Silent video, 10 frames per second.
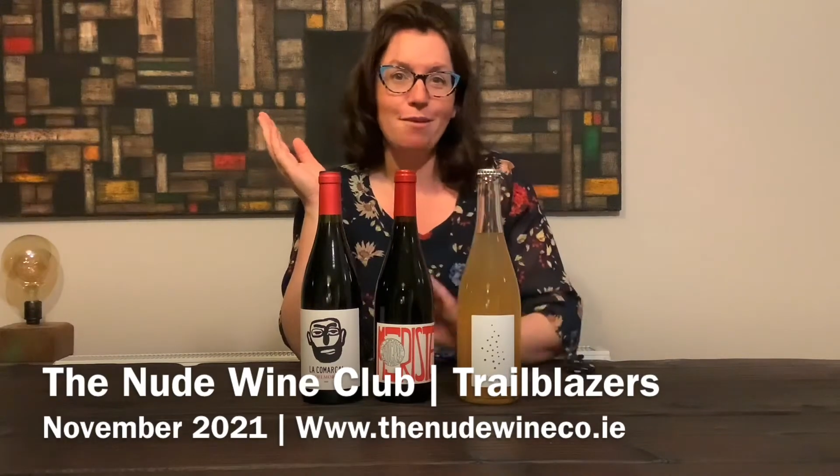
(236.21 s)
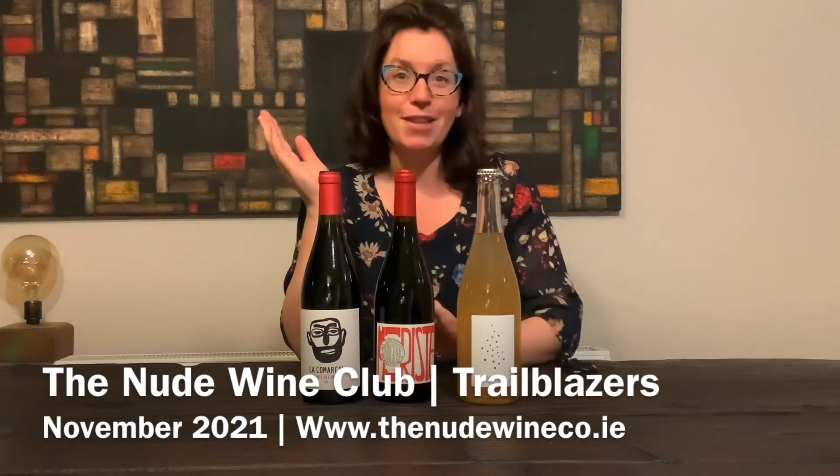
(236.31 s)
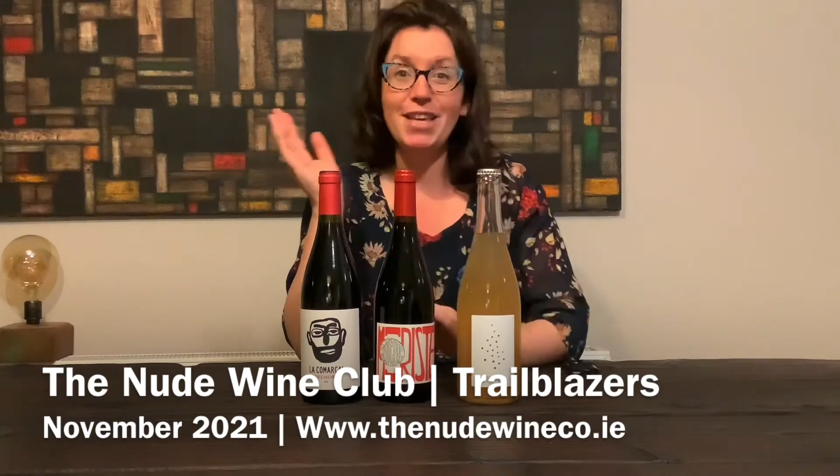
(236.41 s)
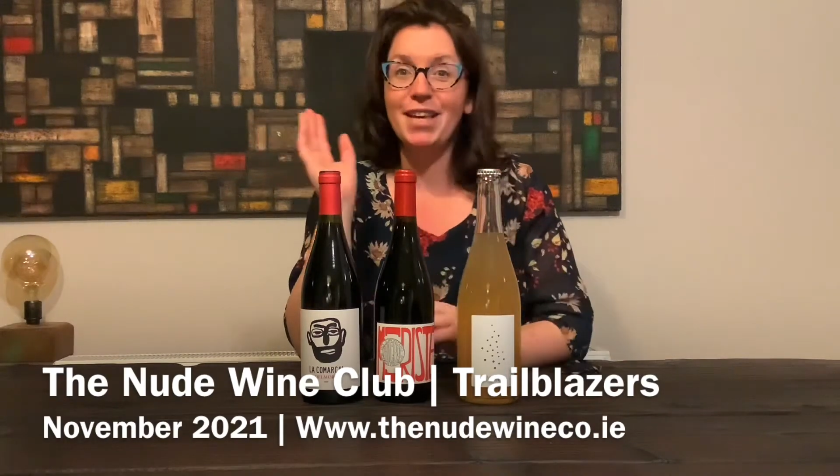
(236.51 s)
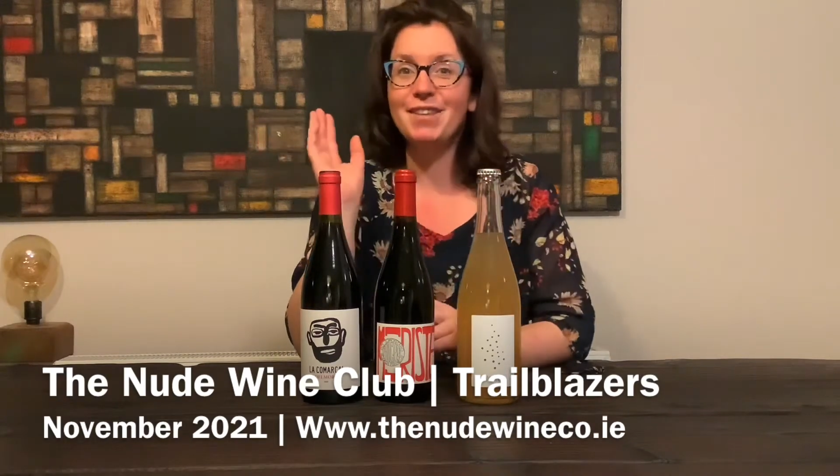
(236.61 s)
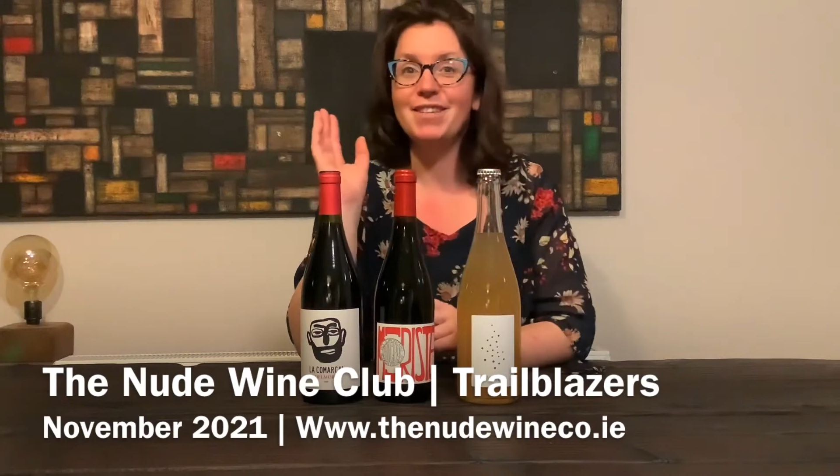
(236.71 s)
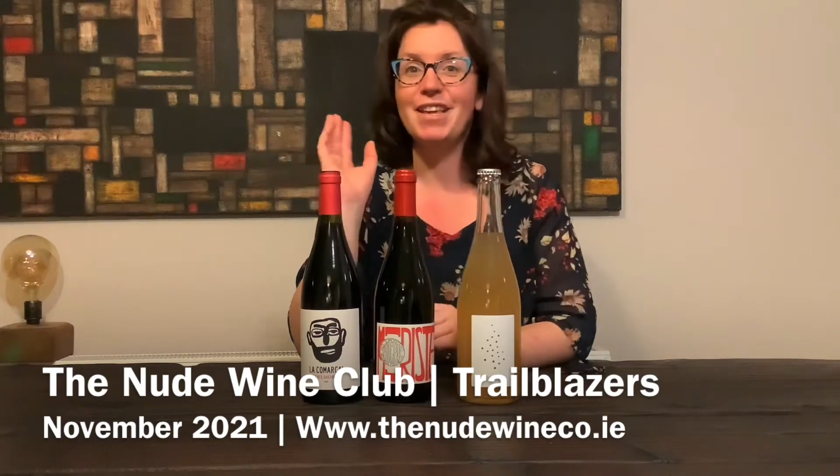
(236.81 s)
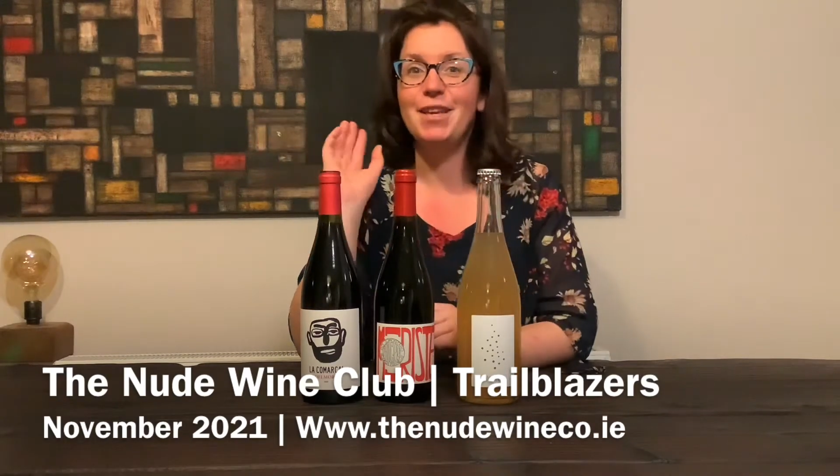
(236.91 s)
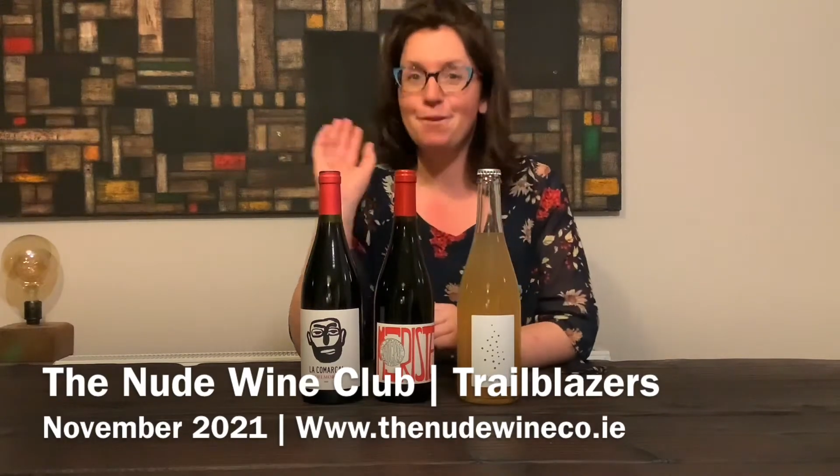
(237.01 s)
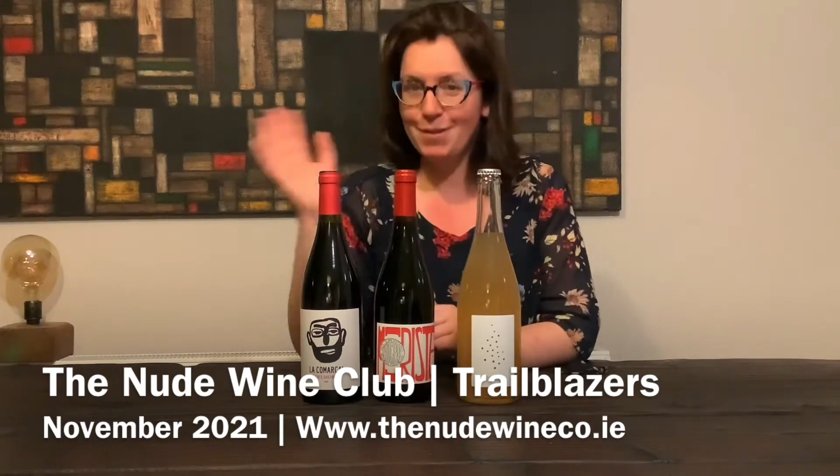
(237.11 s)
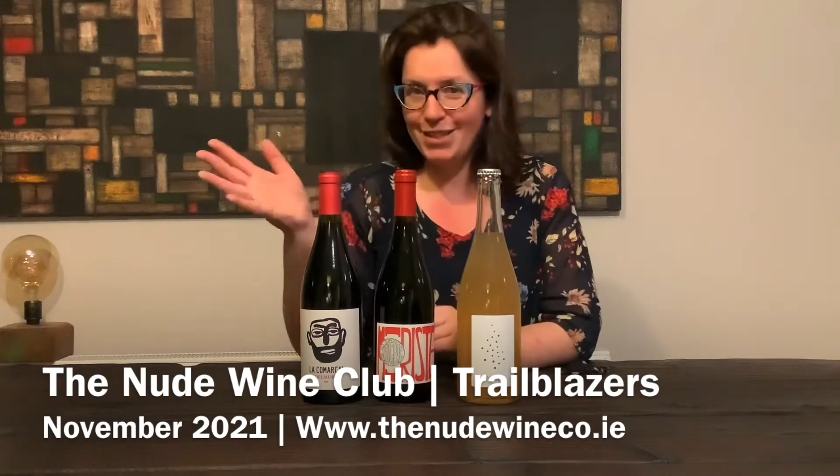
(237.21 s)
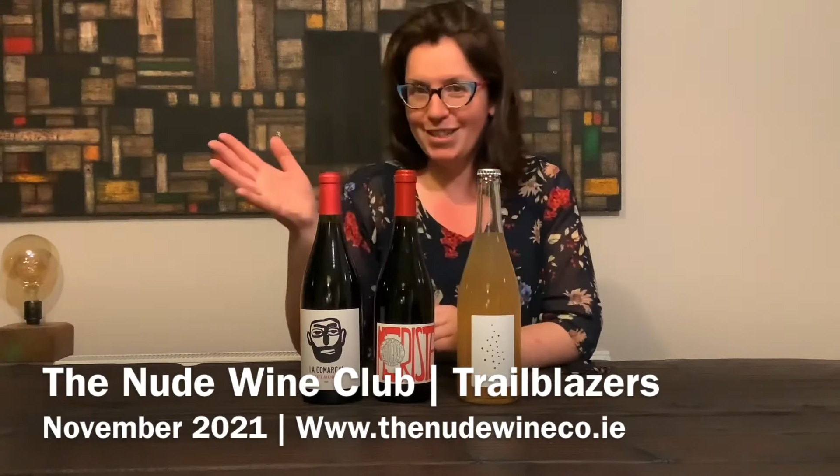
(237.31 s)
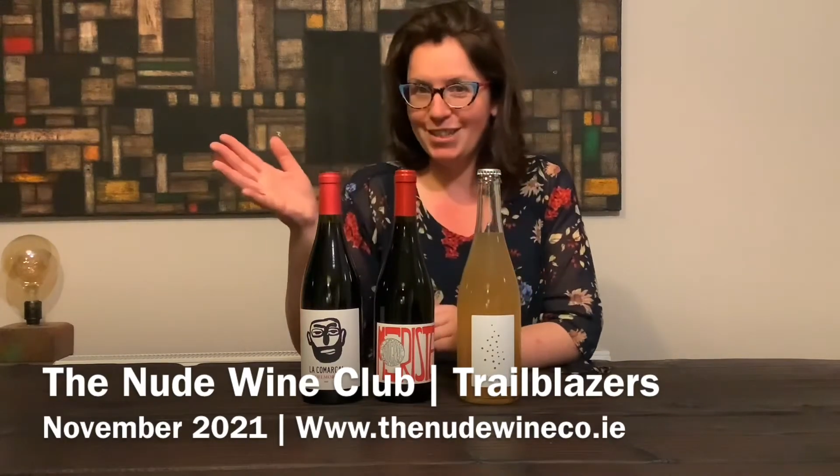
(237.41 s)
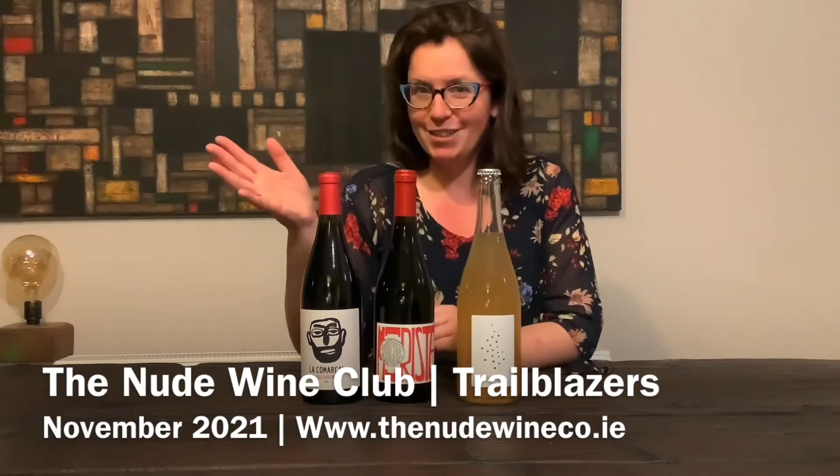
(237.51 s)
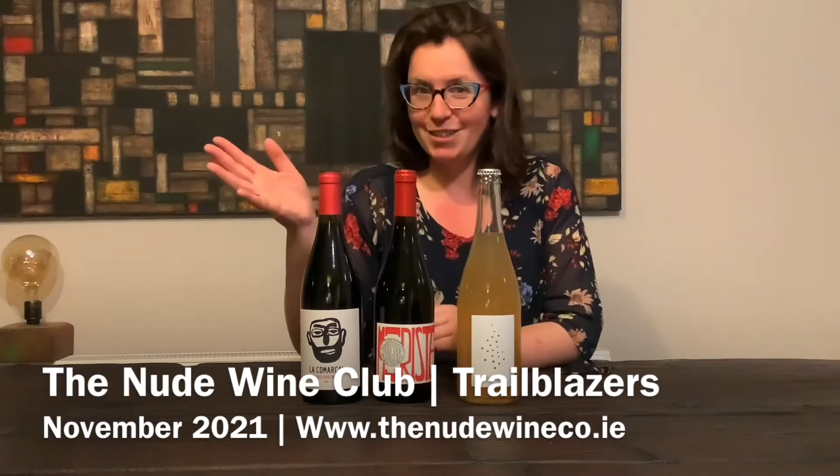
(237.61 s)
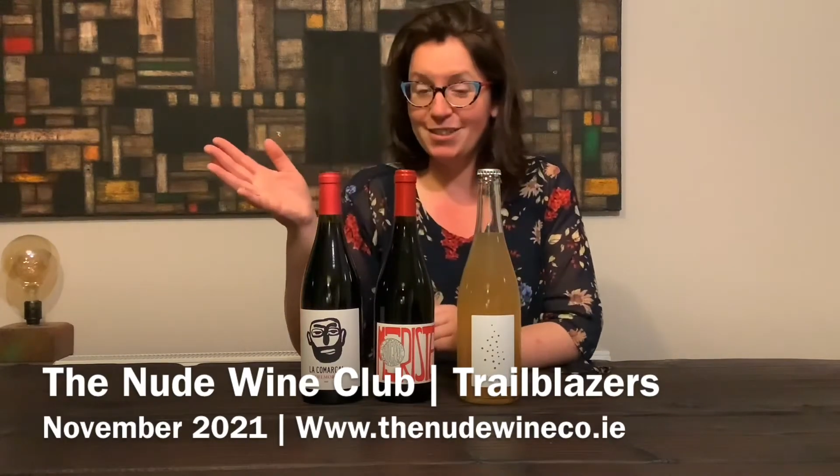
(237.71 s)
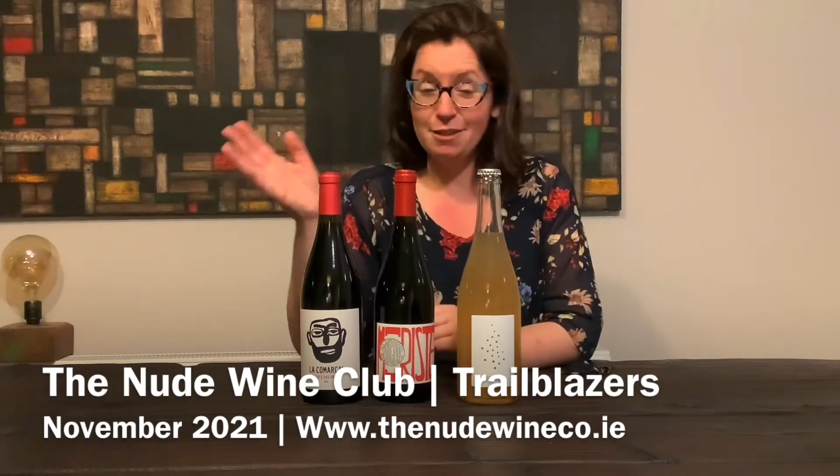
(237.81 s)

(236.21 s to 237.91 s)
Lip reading: think is equally delicious.